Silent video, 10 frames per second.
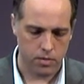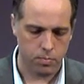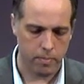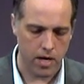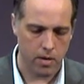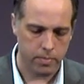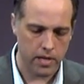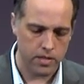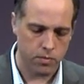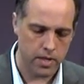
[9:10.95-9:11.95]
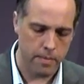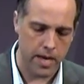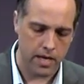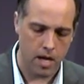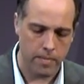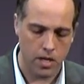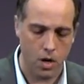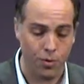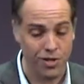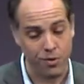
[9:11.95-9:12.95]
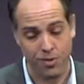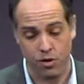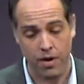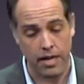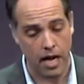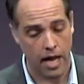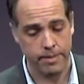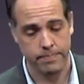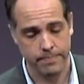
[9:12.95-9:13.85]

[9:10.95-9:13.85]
us prepare a place where they may come and know that you are the great God,